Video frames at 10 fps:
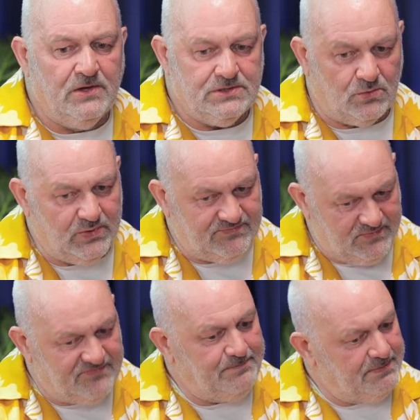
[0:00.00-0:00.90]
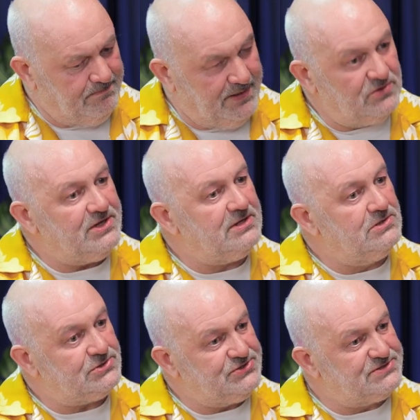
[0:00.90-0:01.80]
You know, we've been
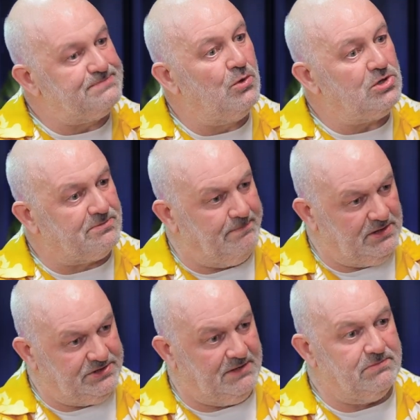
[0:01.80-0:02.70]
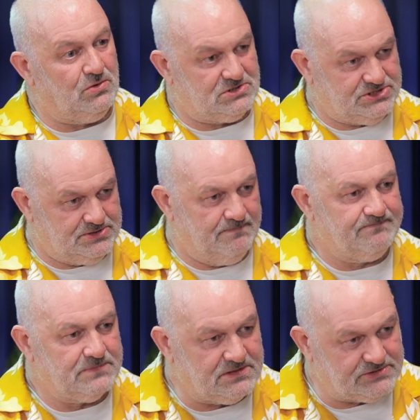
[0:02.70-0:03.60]
building lots of smaller building blocks.
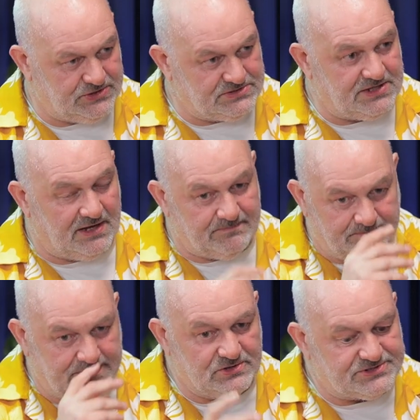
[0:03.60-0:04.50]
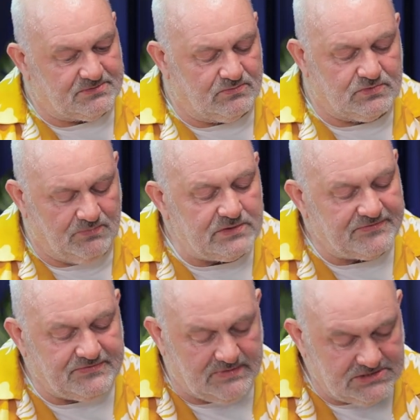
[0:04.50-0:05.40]
Such that, because one
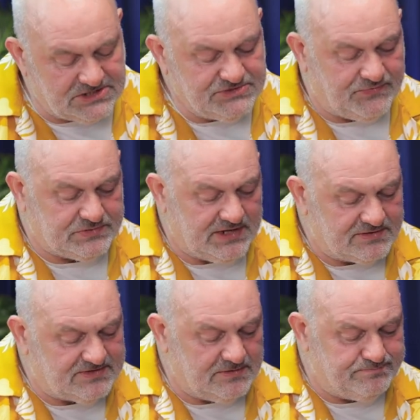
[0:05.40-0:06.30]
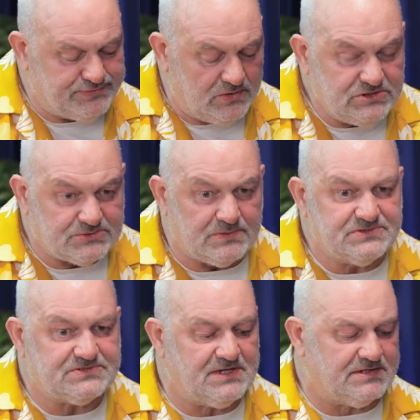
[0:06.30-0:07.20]
of the reasons for that approach
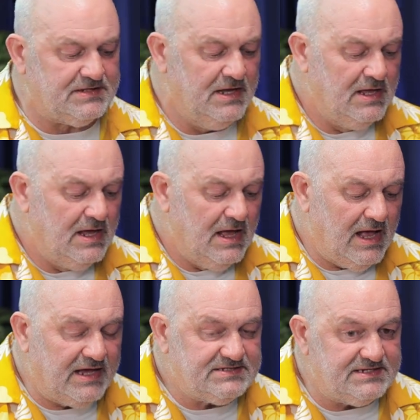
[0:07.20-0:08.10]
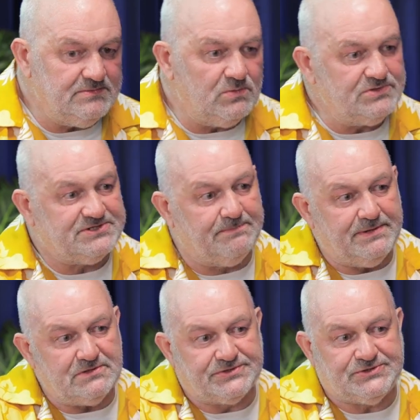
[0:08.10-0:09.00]
was that I didn't want to
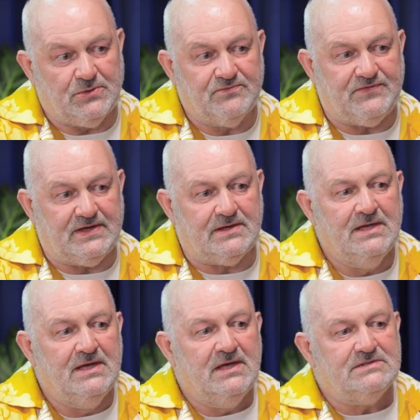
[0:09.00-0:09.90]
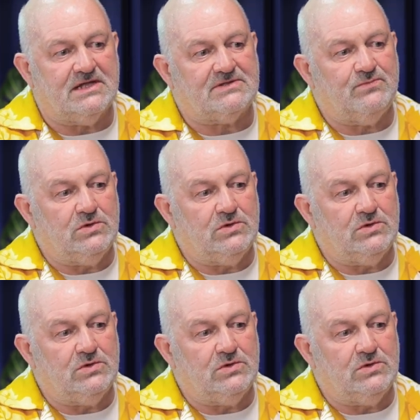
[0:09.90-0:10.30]
build something that